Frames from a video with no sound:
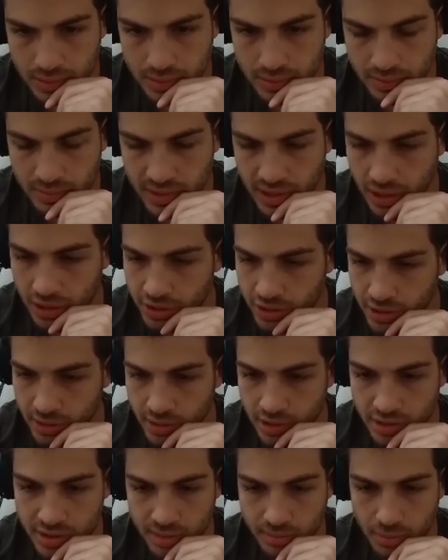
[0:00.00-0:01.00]
Telling you,
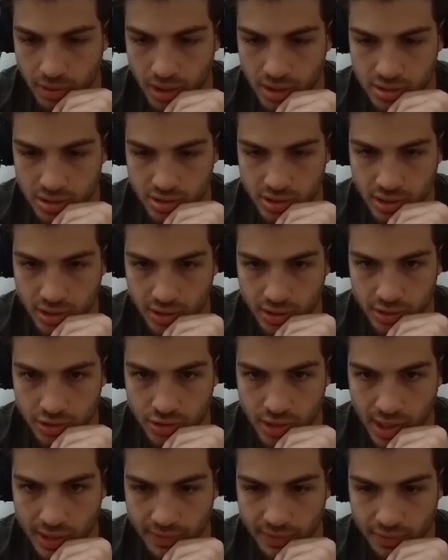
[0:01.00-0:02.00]
there's a monster truck
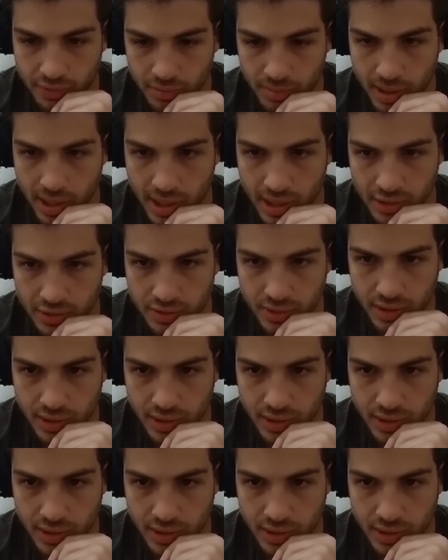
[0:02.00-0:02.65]
driving through my house right